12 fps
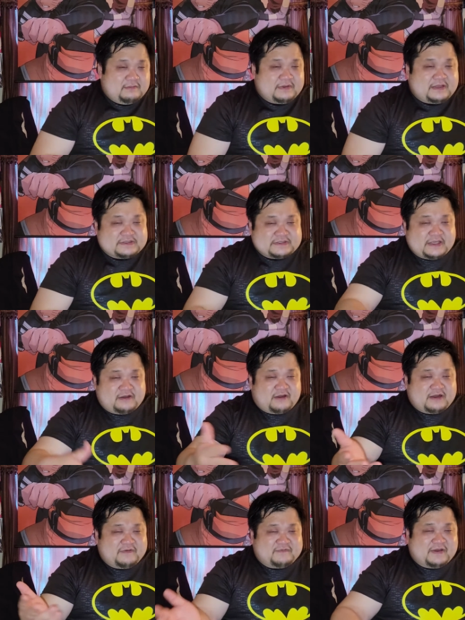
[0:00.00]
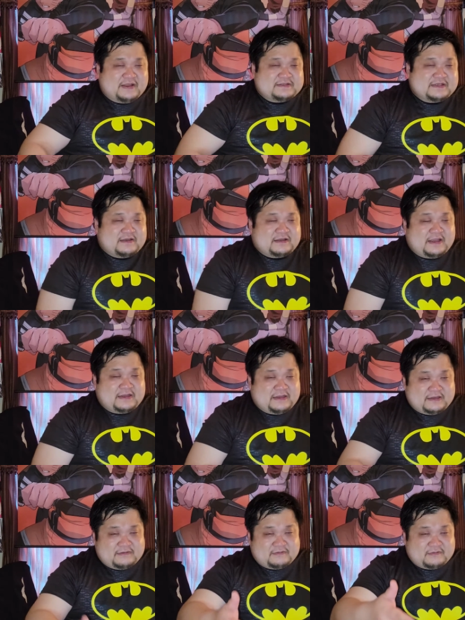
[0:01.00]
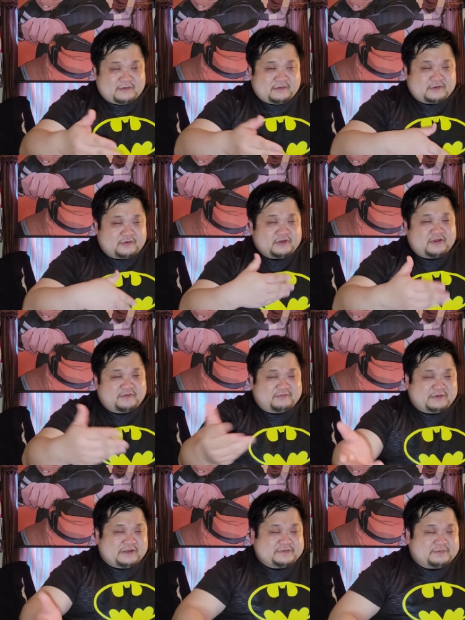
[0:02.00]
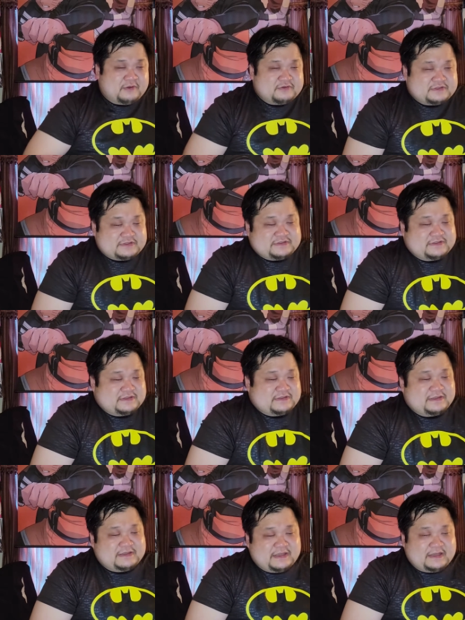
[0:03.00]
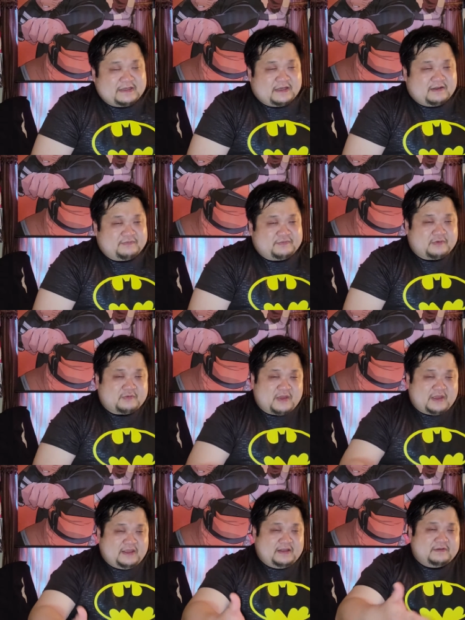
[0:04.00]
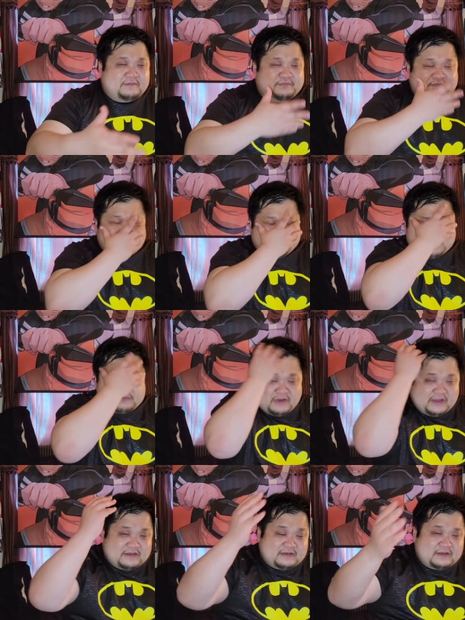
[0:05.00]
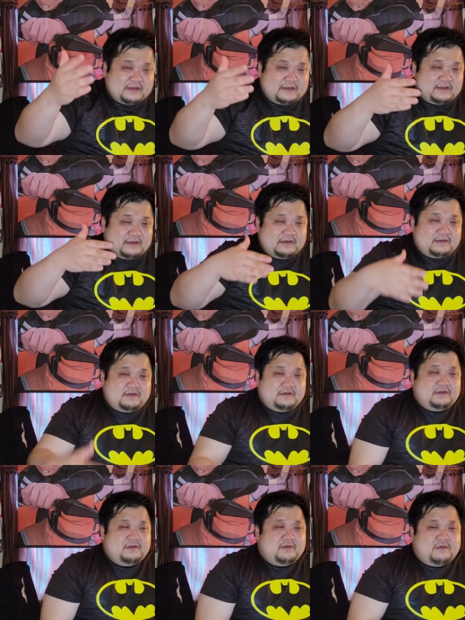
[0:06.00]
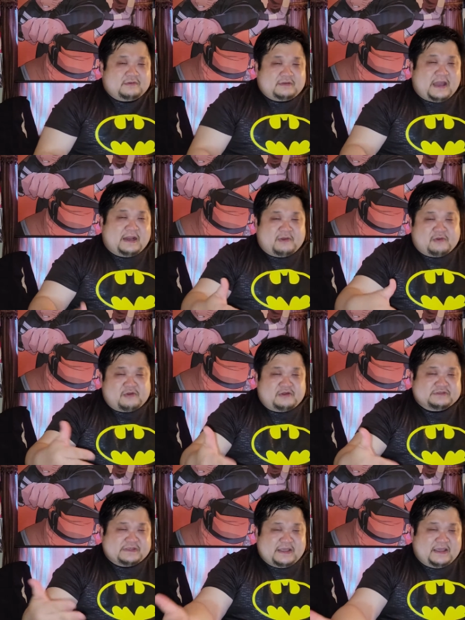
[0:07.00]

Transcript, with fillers: because later on he finds out, and then the Riddler exposes that Bruce Wayne kind of orders a